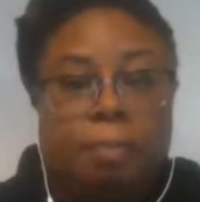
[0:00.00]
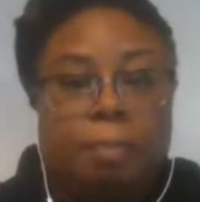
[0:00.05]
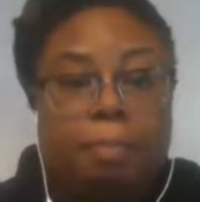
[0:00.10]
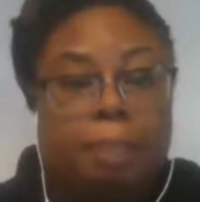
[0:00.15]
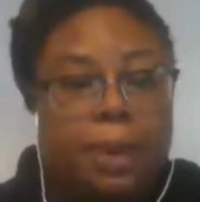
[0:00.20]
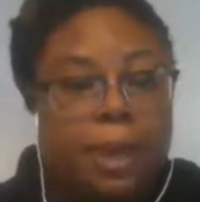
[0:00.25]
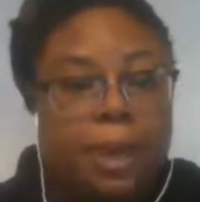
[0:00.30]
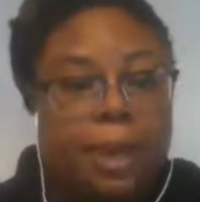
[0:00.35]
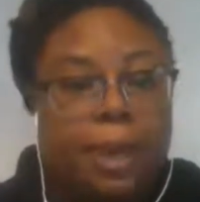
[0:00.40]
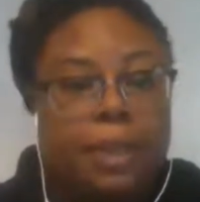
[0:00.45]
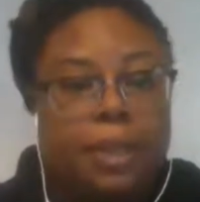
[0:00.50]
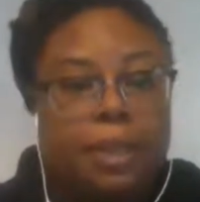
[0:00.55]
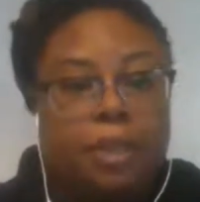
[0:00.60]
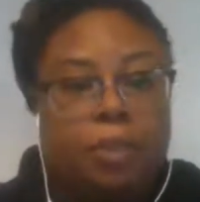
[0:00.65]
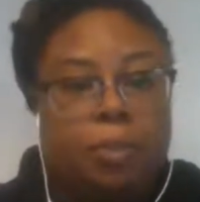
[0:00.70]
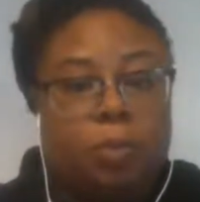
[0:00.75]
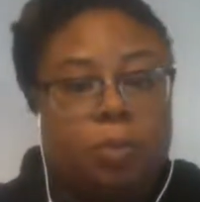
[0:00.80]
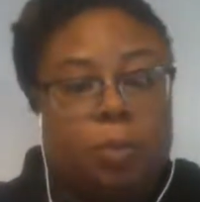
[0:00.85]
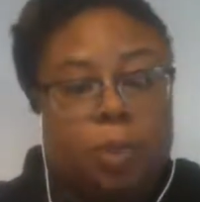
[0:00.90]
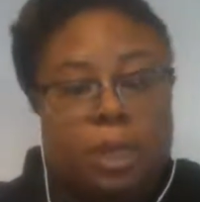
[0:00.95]
but
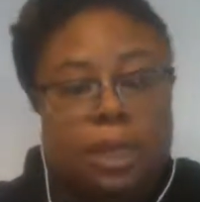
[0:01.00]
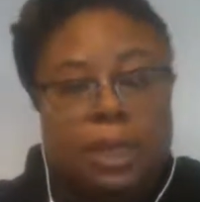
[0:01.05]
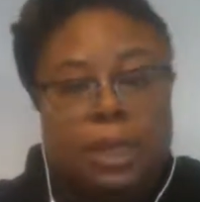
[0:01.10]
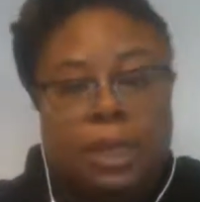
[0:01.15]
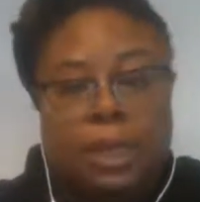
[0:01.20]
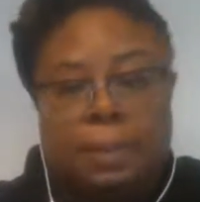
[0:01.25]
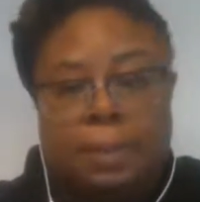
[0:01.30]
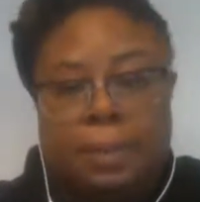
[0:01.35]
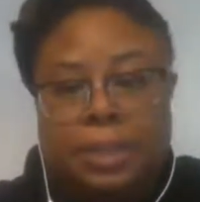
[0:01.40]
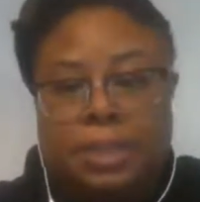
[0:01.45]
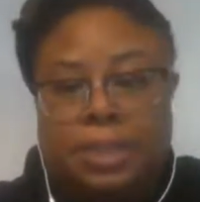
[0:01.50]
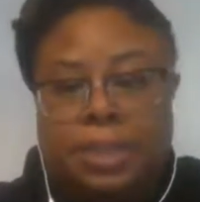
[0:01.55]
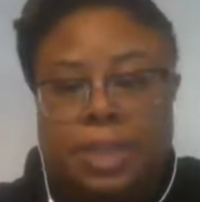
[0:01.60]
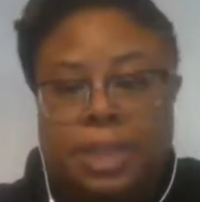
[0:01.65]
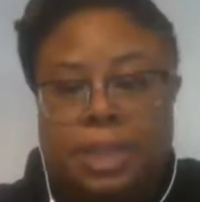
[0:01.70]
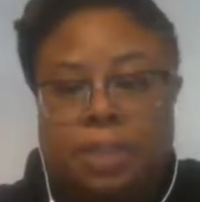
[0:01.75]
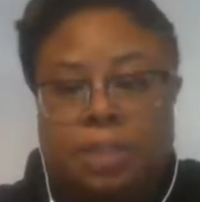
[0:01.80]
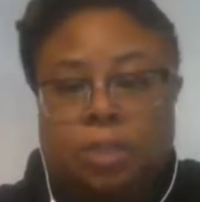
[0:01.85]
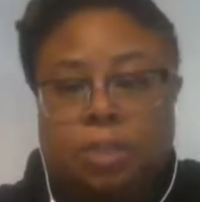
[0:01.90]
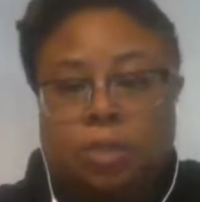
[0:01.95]
you're really
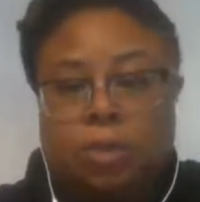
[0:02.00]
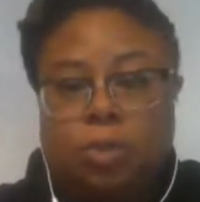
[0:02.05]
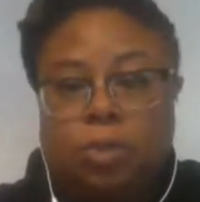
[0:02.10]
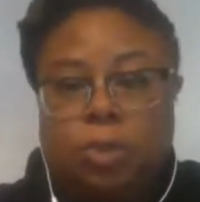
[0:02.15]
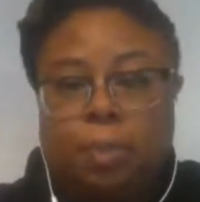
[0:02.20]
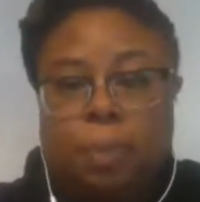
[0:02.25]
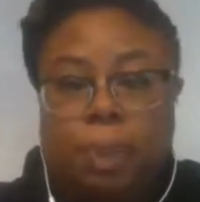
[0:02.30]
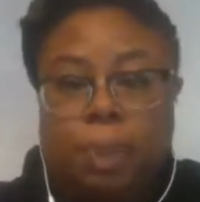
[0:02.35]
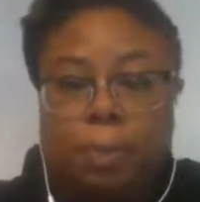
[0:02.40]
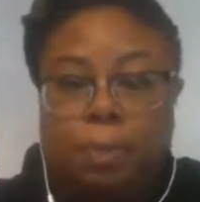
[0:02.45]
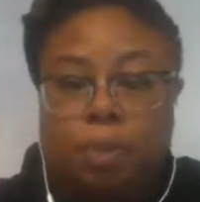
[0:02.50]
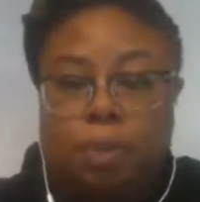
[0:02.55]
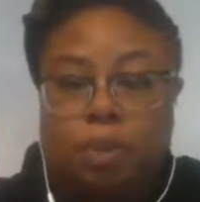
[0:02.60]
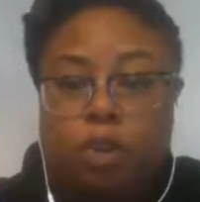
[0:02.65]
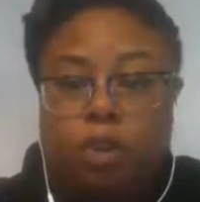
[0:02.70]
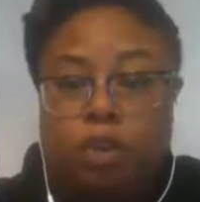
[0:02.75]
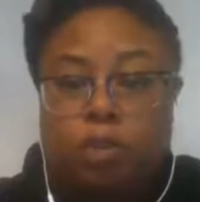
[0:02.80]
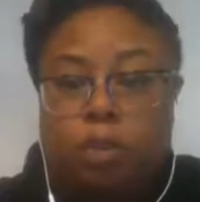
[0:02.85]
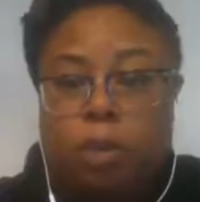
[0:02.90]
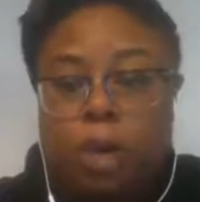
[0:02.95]
limited to the people
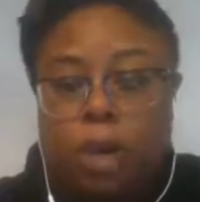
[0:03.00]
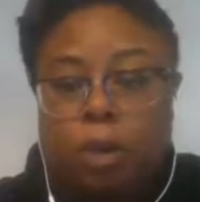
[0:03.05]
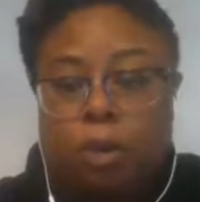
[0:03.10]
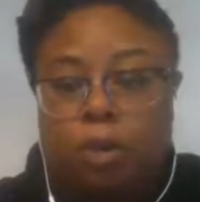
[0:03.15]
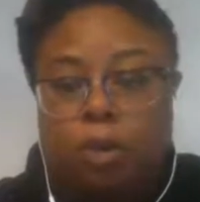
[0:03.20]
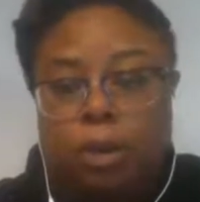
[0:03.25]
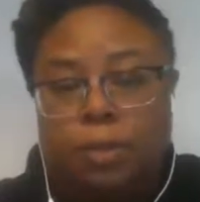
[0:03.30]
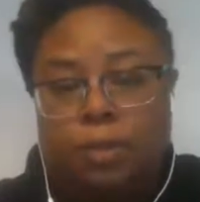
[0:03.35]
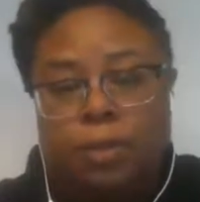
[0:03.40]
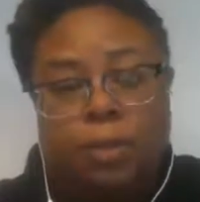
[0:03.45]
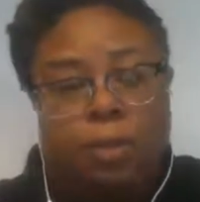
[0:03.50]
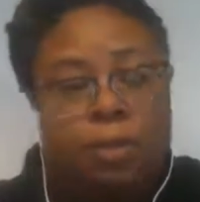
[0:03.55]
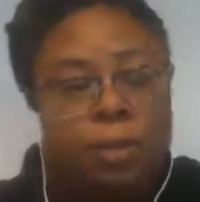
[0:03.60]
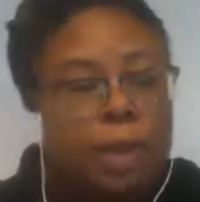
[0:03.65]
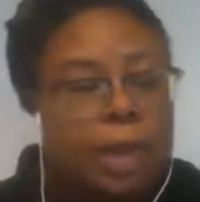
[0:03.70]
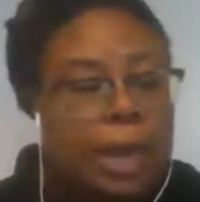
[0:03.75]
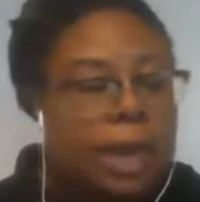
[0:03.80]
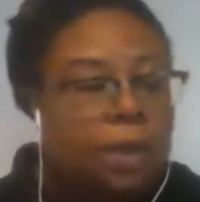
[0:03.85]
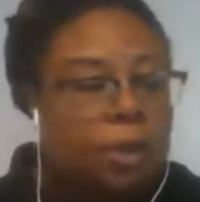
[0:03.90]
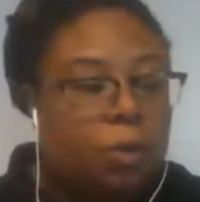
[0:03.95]
if you're
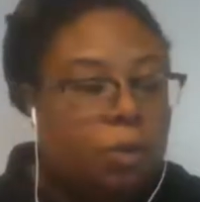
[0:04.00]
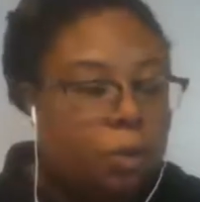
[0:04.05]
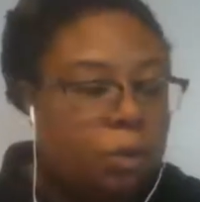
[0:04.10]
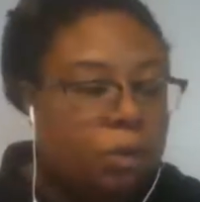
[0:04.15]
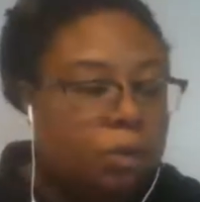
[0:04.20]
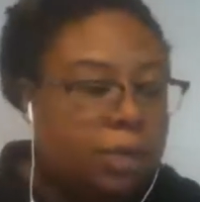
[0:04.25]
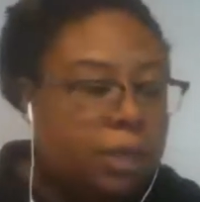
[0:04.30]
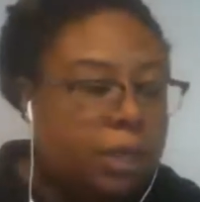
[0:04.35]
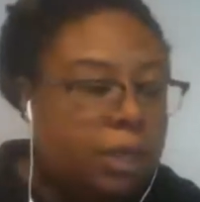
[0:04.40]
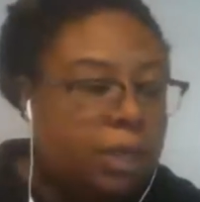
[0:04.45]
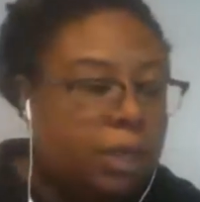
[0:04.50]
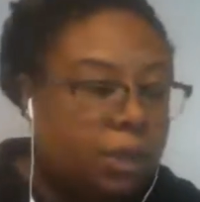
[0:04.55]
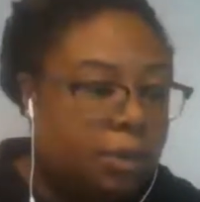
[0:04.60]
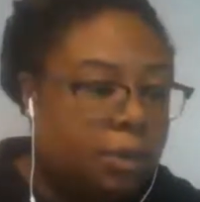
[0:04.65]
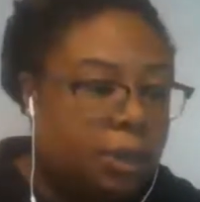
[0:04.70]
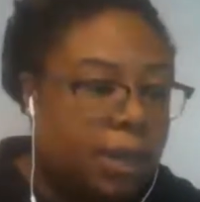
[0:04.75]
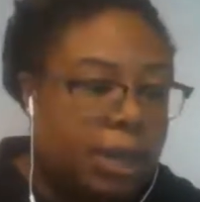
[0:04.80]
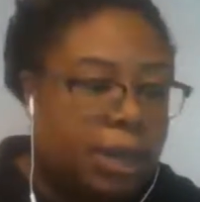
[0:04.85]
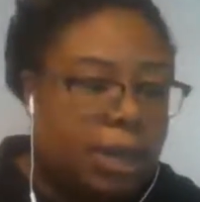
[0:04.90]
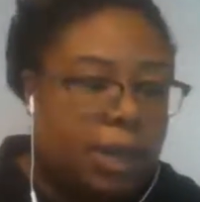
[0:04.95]
not on the
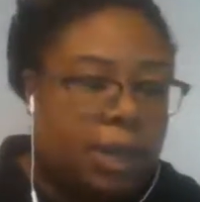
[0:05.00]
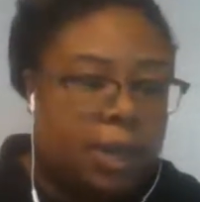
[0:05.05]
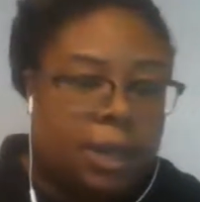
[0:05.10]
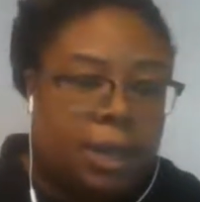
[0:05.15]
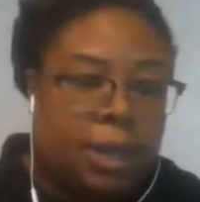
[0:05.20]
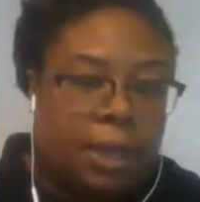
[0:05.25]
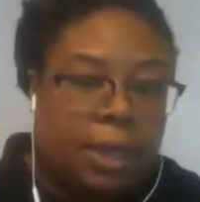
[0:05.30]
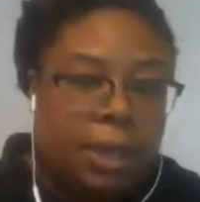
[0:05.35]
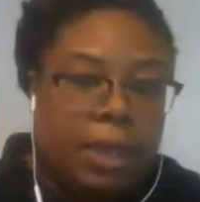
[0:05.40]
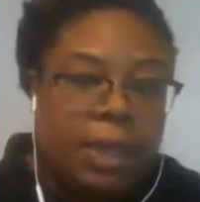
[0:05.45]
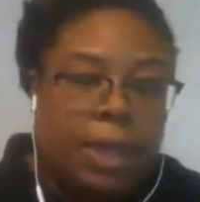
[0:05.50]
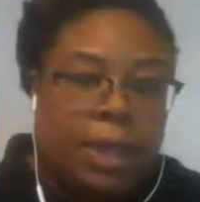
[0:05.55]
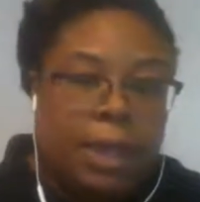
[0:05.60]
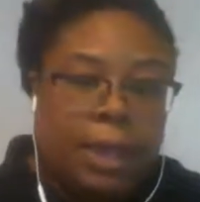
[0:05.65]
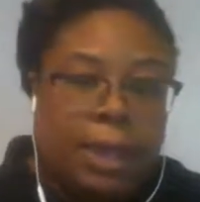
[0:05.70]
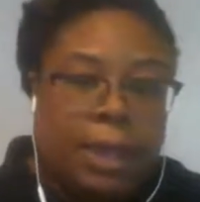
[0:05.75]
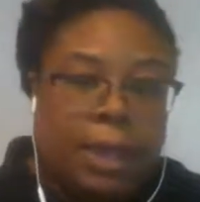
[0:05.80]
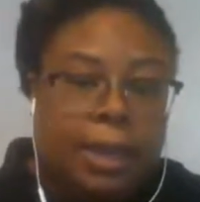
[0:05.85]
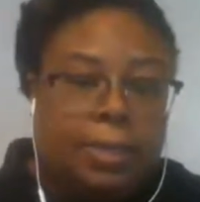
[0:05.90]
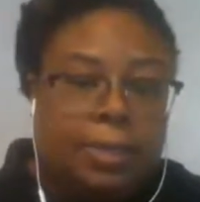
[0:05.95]
internet.
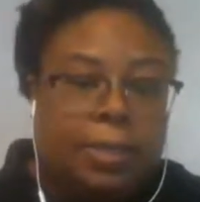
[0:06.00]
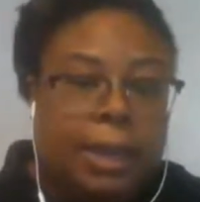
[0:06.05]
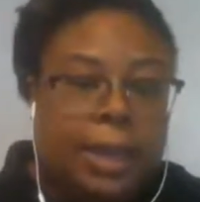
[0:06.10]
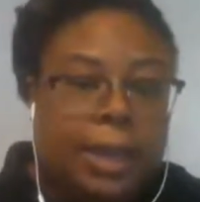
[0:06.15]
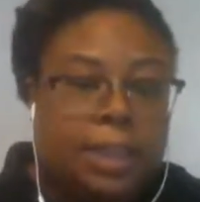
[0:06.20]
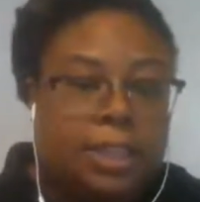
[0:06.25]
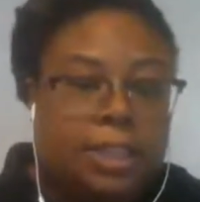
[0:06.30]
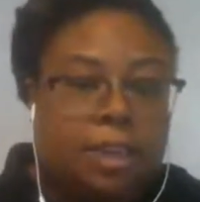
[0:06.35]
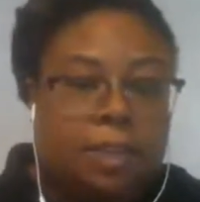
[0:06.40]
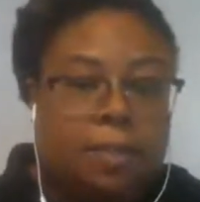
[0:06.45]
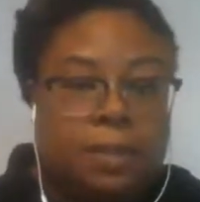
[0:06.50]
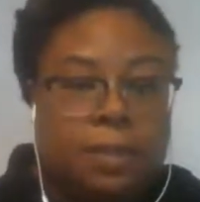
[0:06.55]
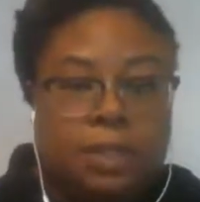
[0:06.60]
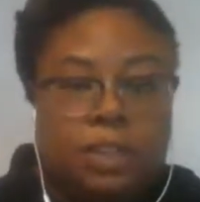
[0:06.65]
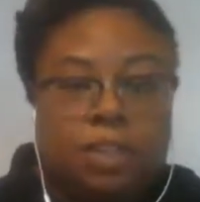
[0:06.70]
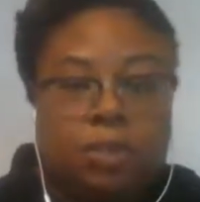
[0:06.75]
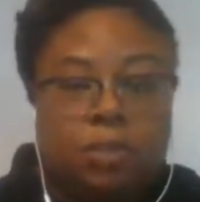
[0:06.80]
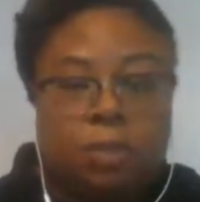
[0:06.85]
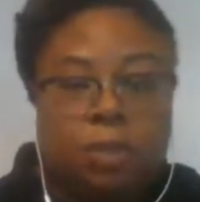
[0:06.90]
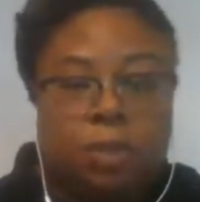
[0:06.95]
And that service
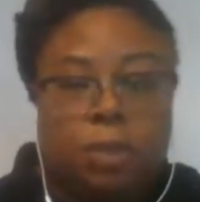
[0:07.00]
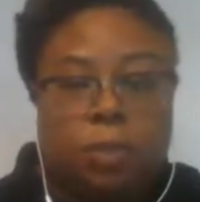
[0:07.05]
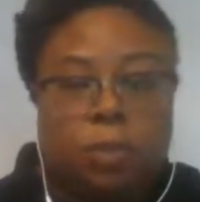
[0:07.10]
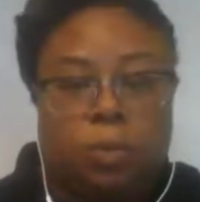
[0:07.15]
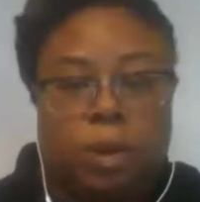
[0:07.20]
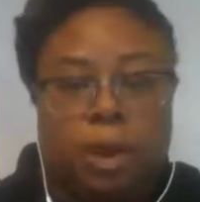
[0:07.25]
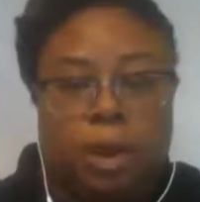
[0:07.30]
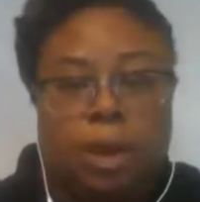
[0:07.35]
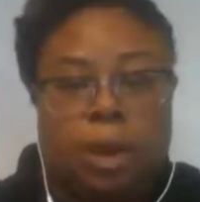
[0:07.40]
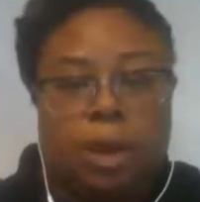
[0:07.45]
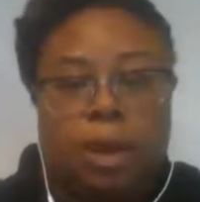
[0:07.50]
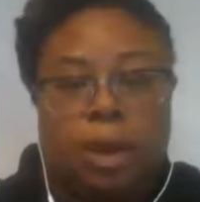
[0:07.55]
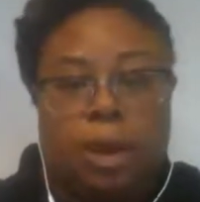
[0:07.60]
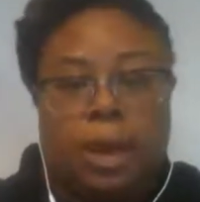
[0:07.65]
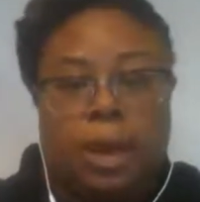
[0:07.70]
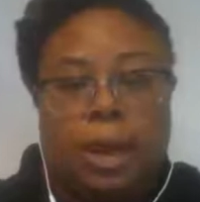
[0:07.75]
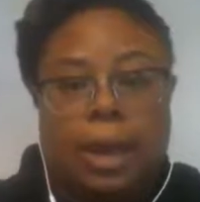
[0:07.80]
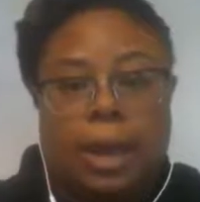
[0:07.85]
is really where